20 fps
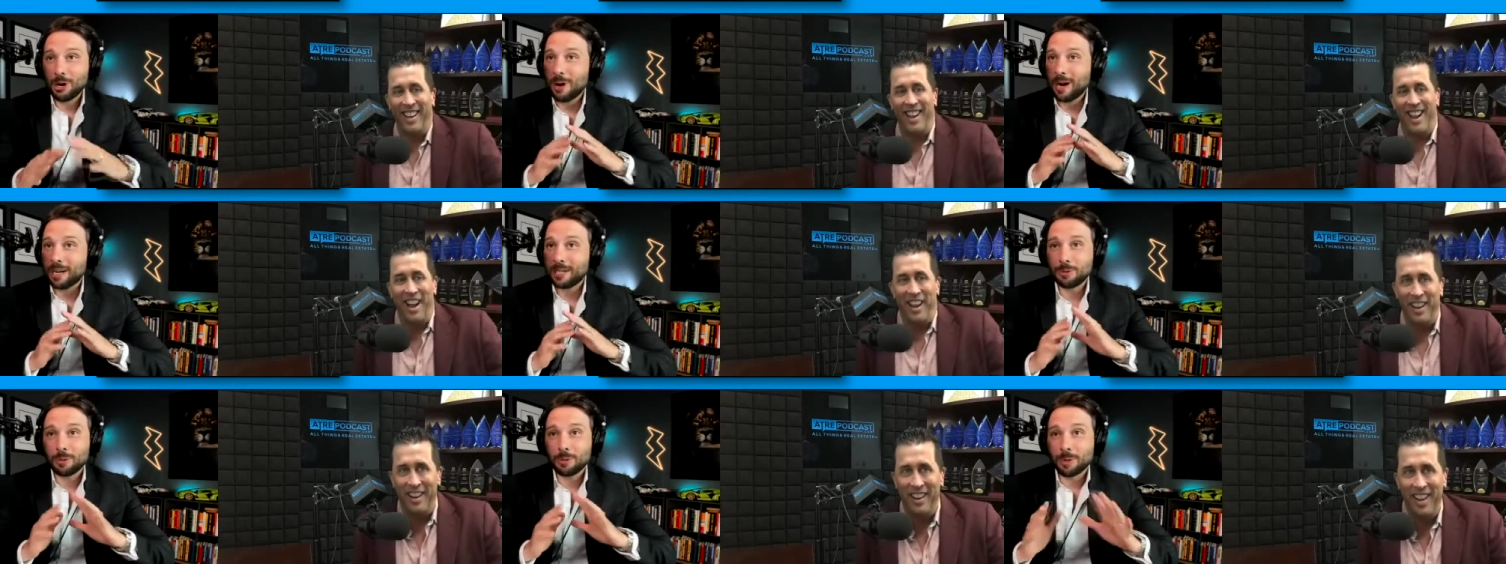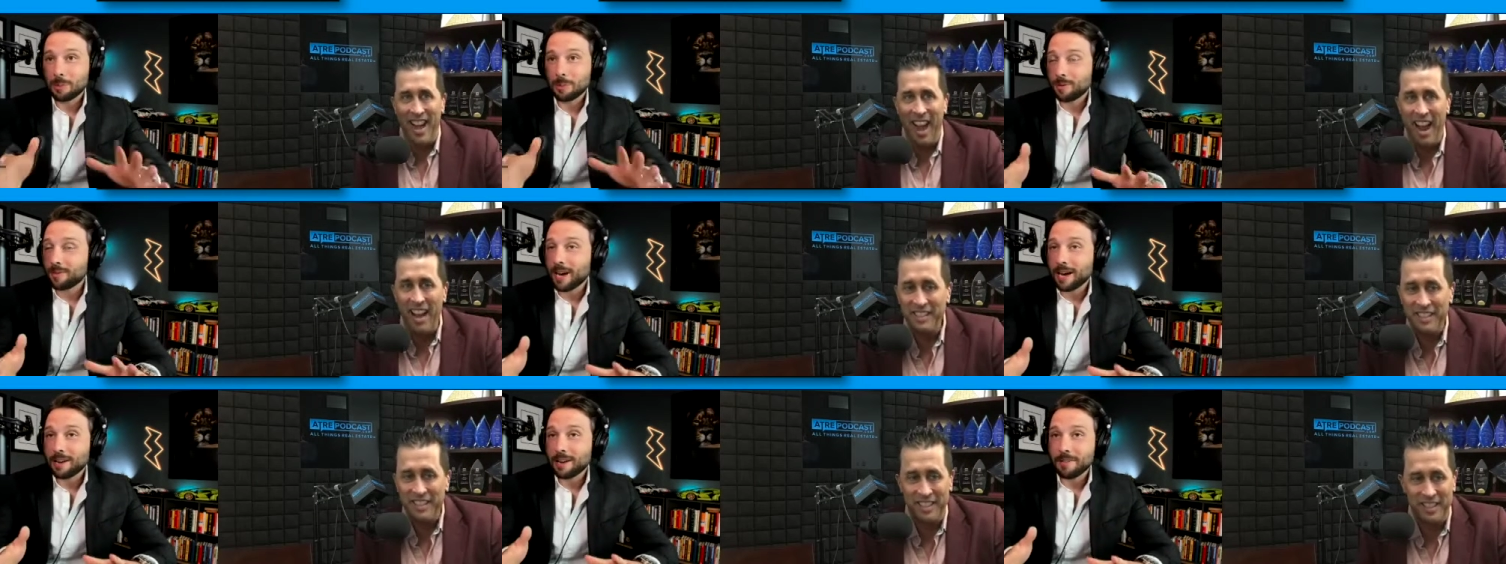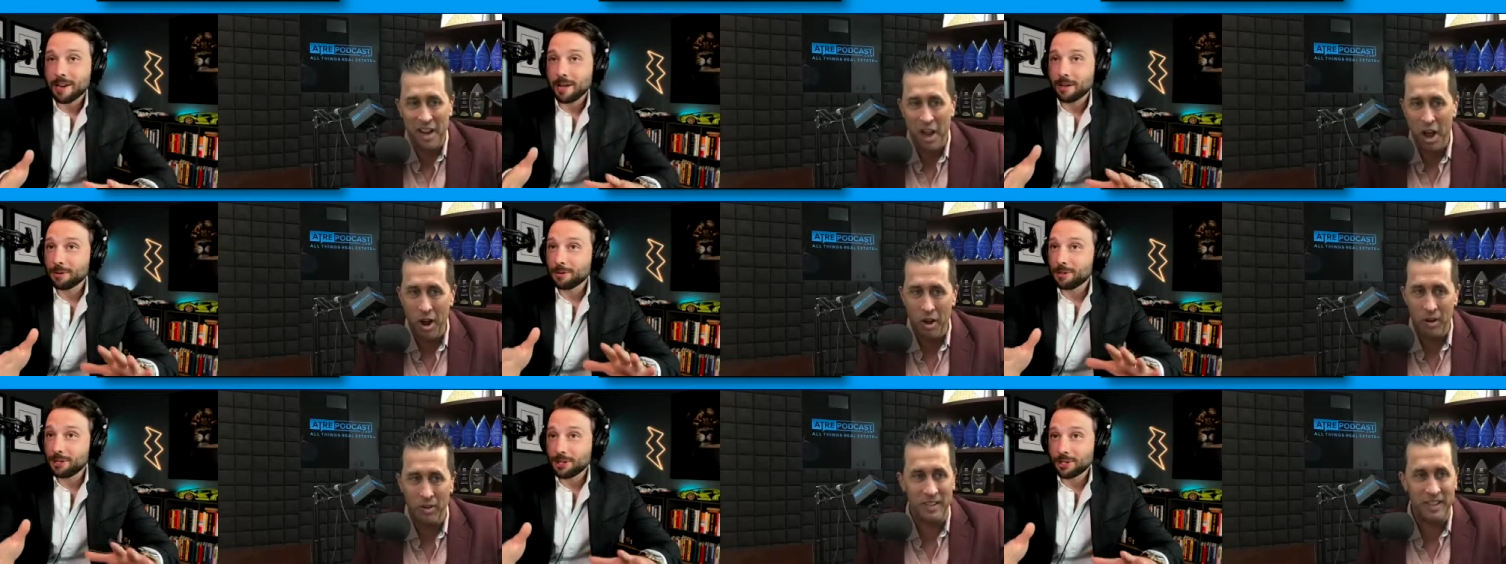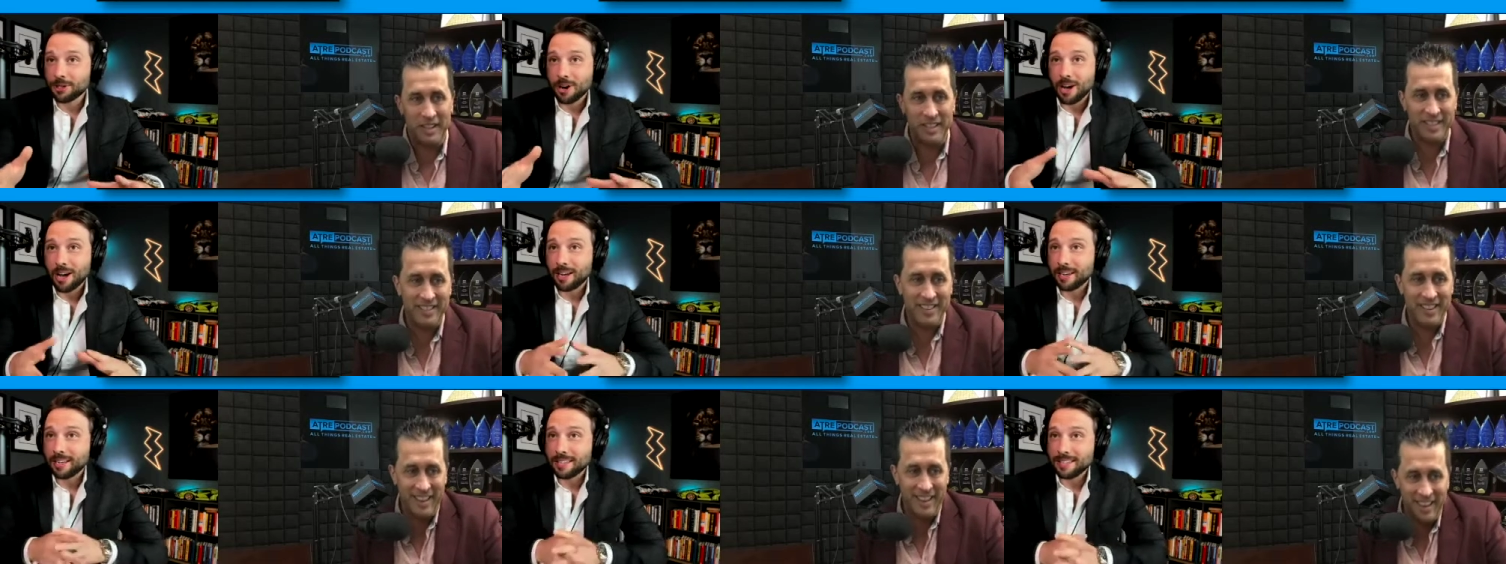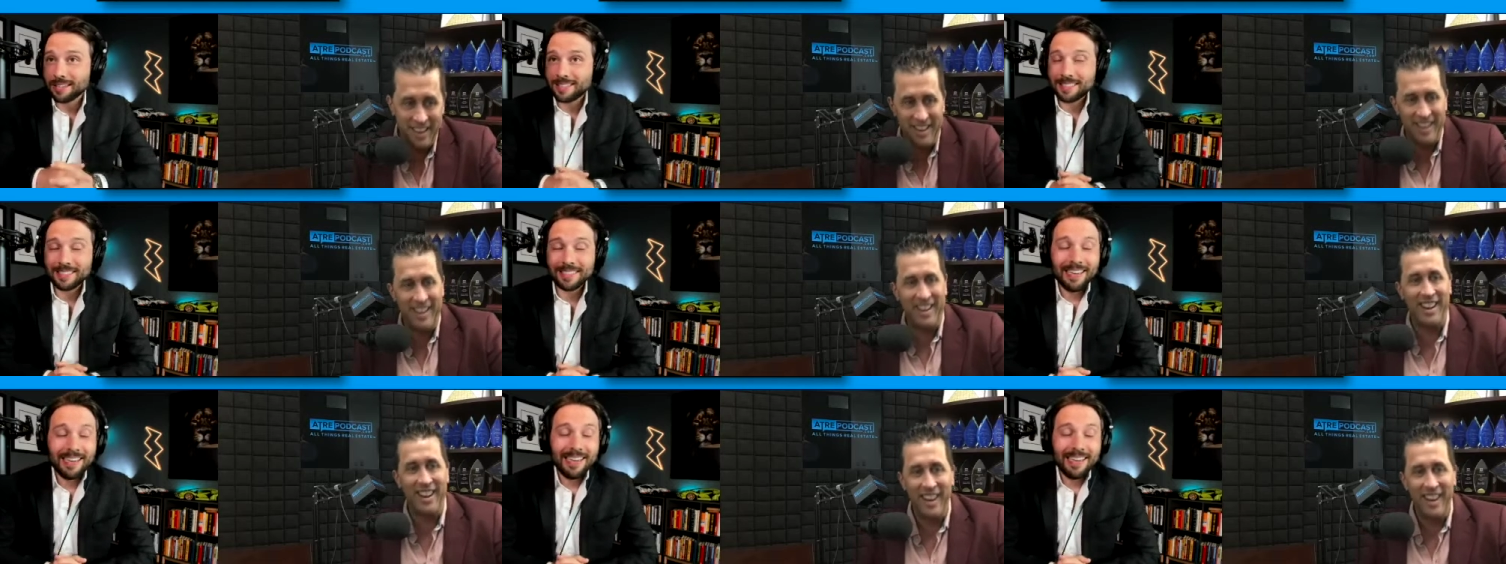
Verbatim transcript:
Speaker 1: I just want to provide There's value no. to your audience.